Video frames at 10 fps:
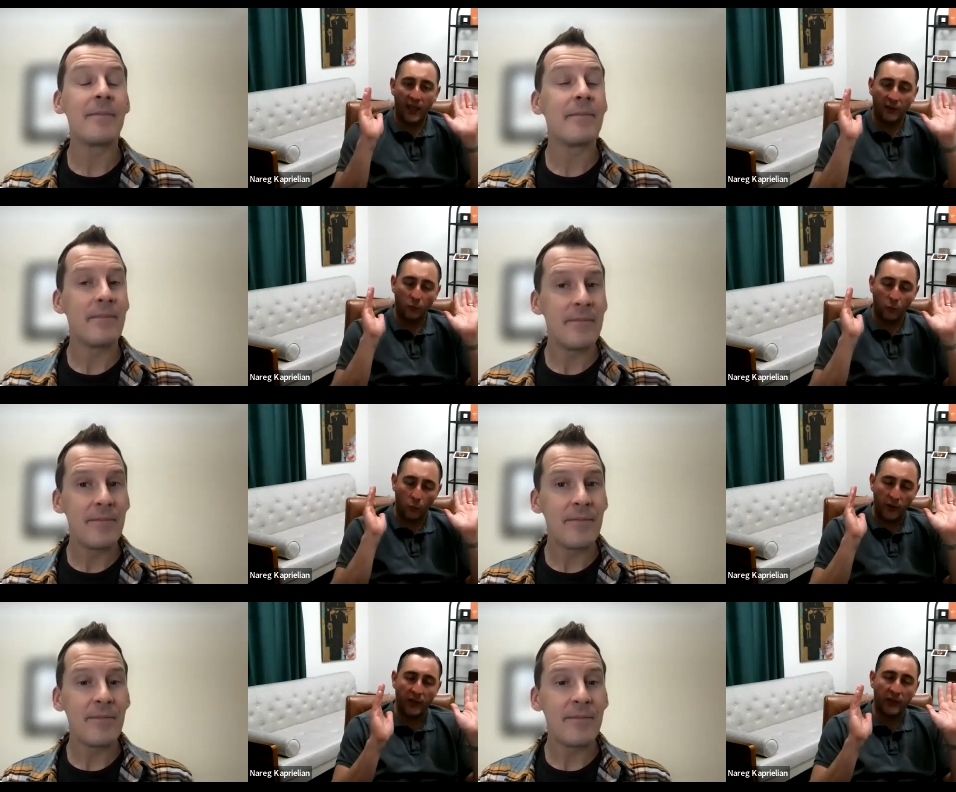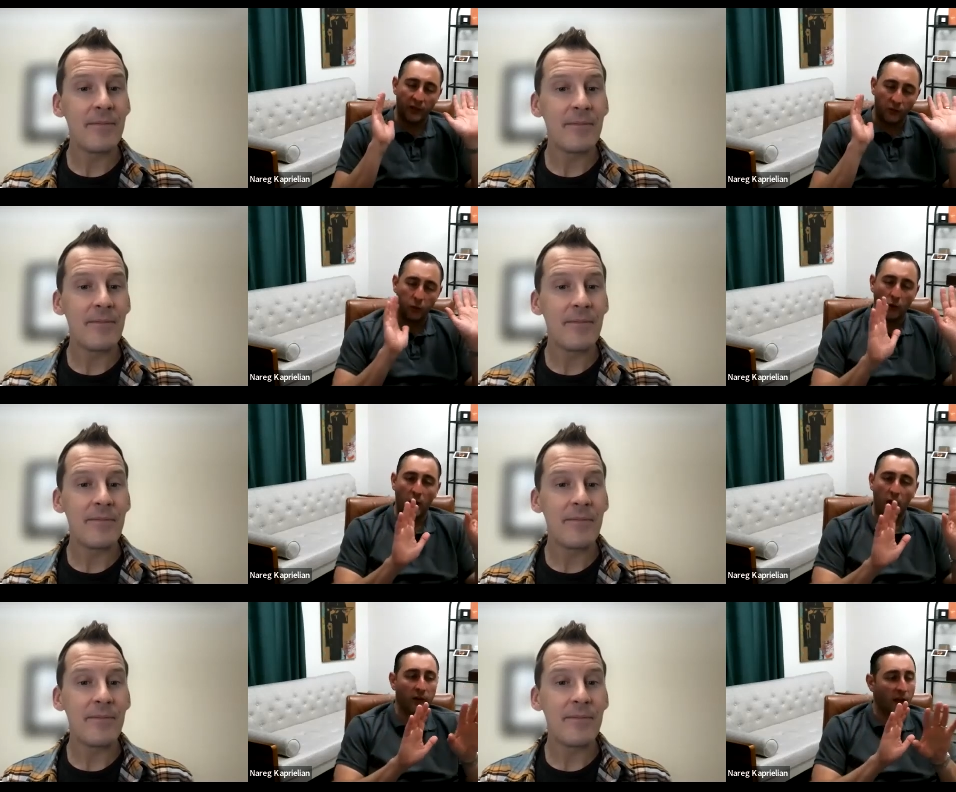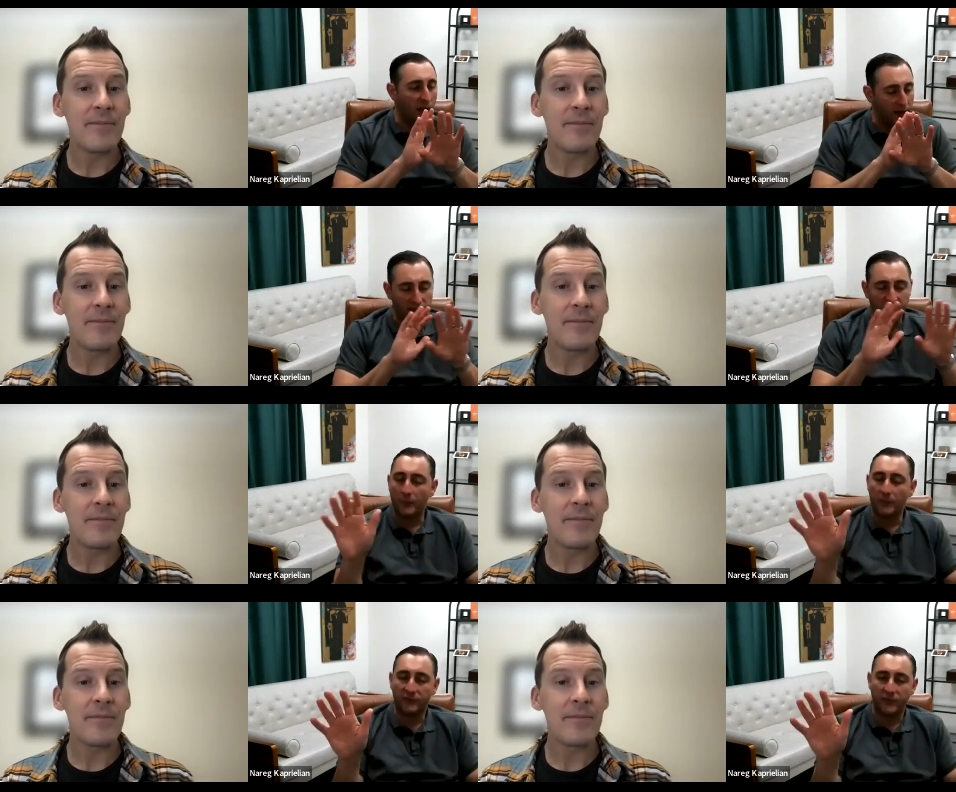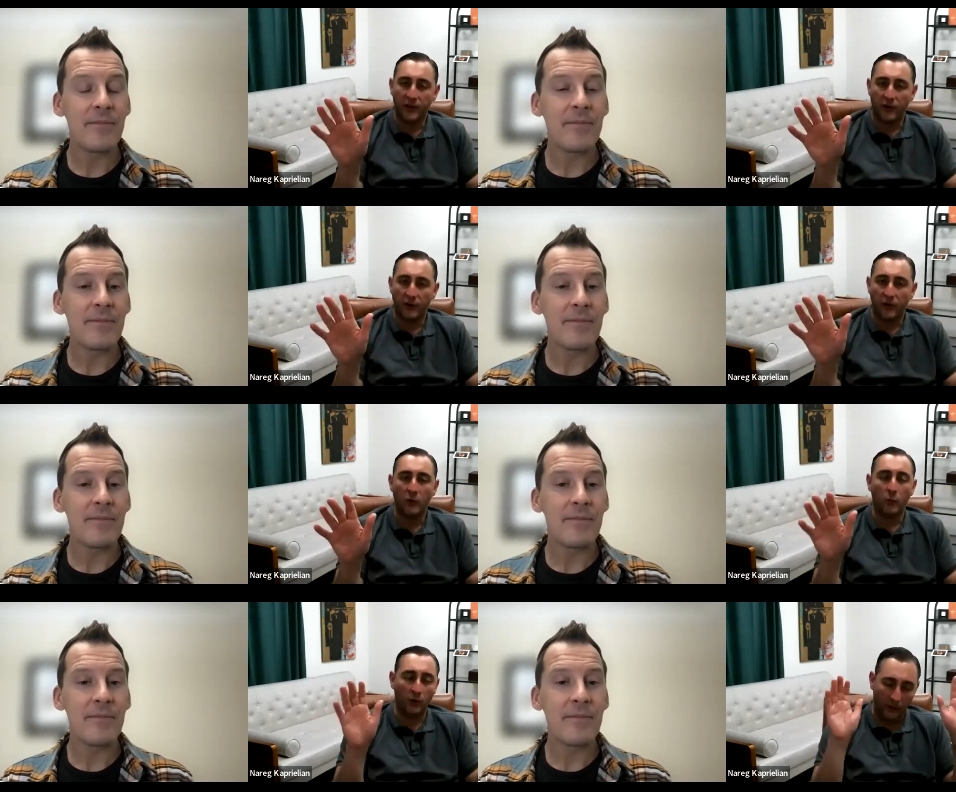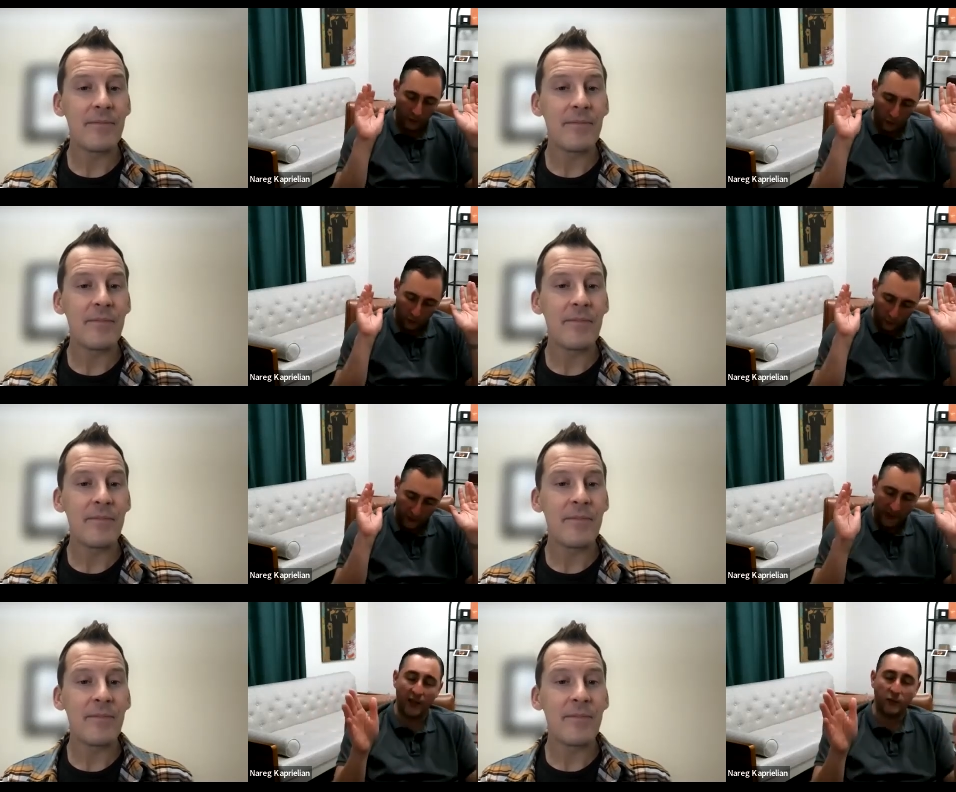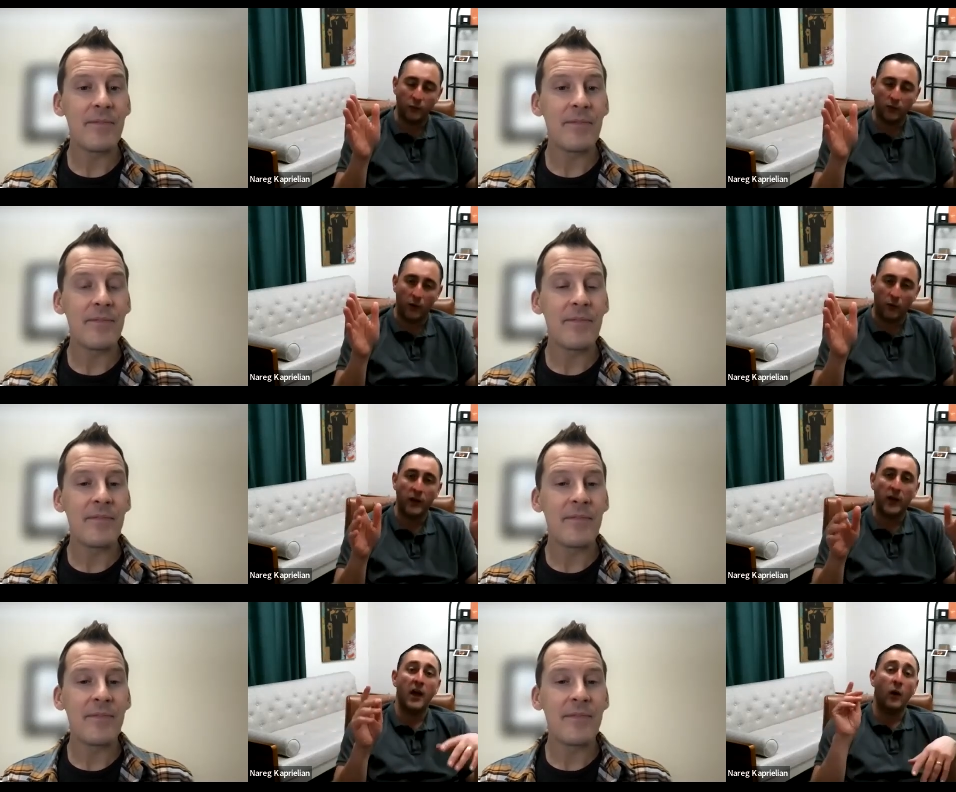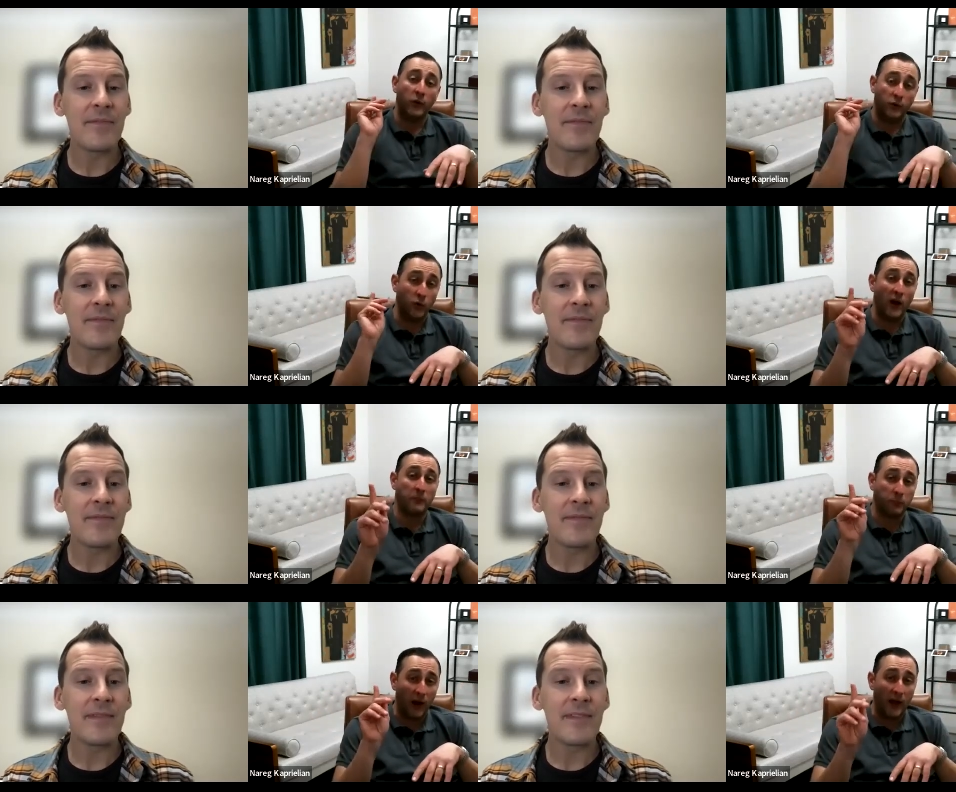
Speaker 1: and we can quote out any type of scenario. We'll let you know if we can do a loan. We do have